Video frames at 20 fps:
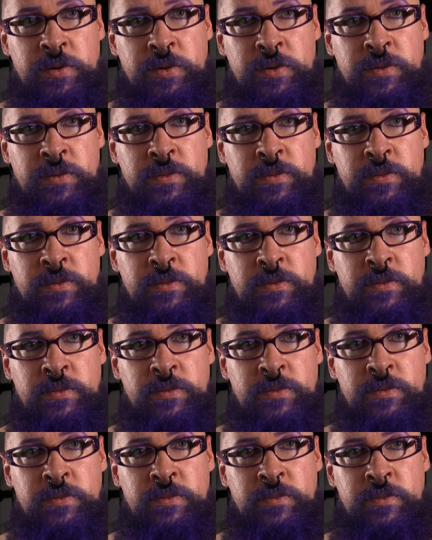
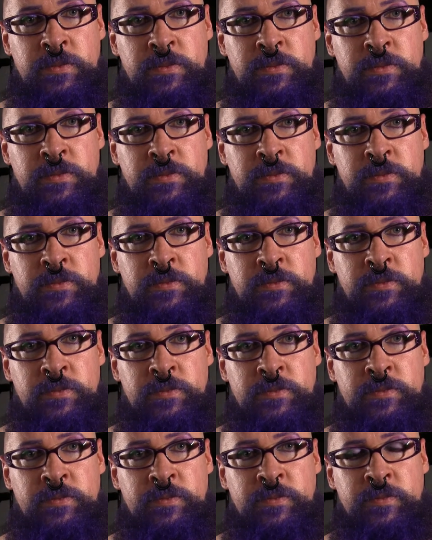
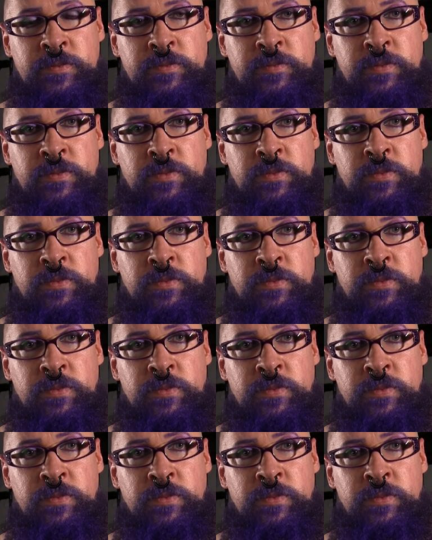No one is speaking in this clip.